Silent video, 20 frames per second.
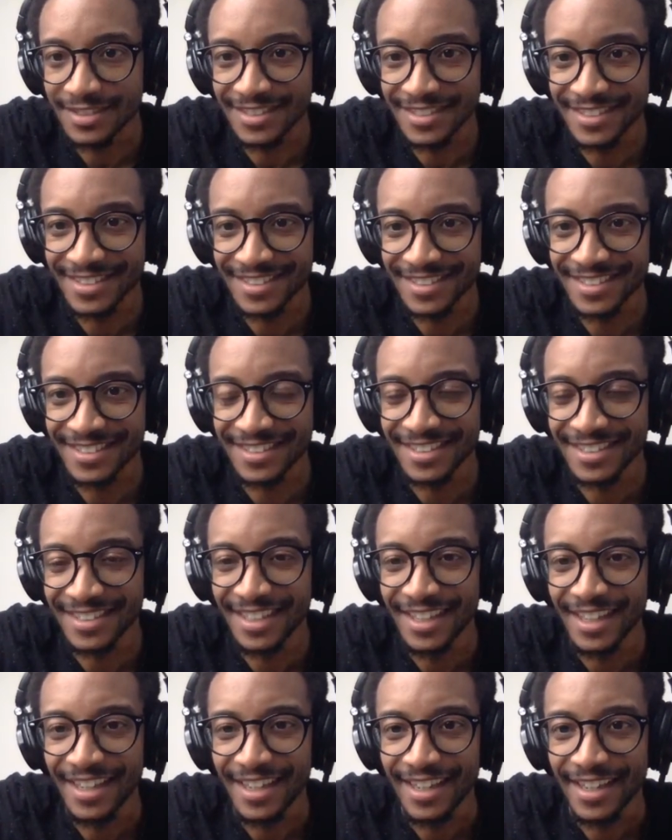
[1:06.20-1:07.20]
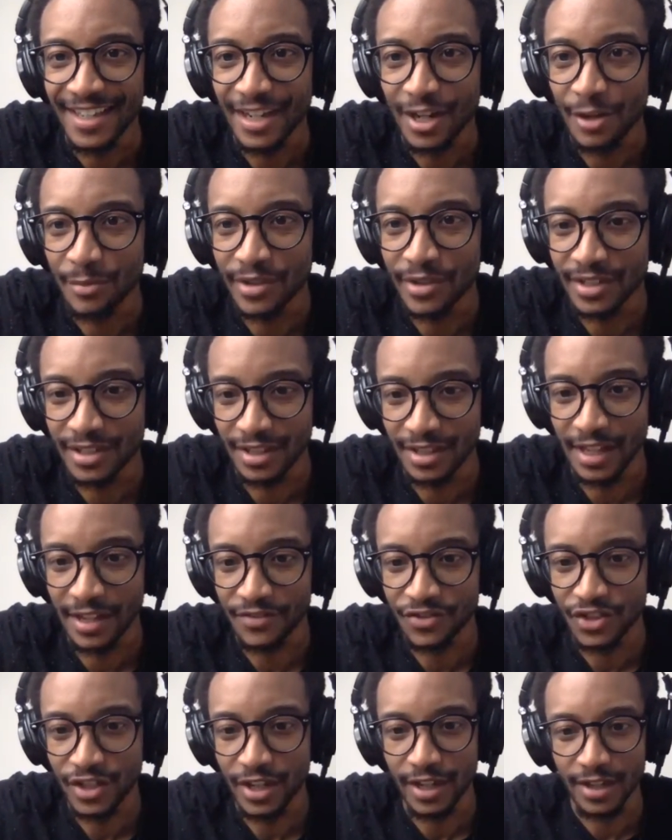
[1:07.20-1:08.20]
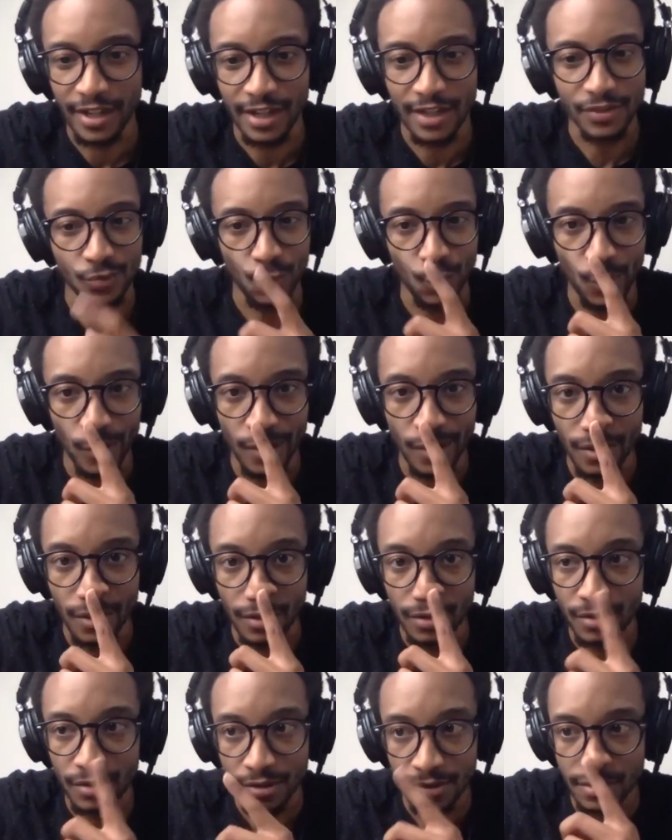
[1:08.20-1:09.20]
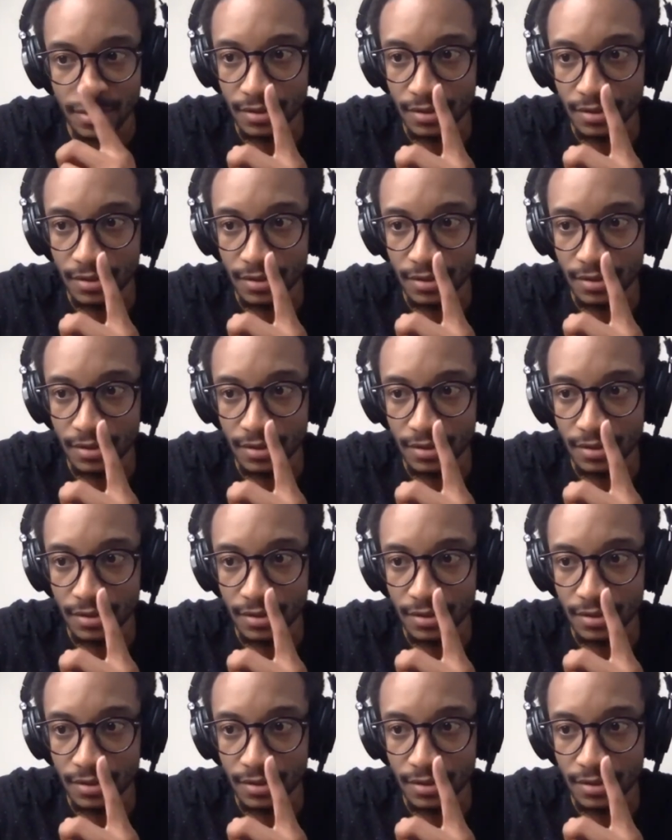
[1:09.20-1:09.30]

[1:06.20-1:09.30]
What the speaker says: and I'll be in the live chat as well.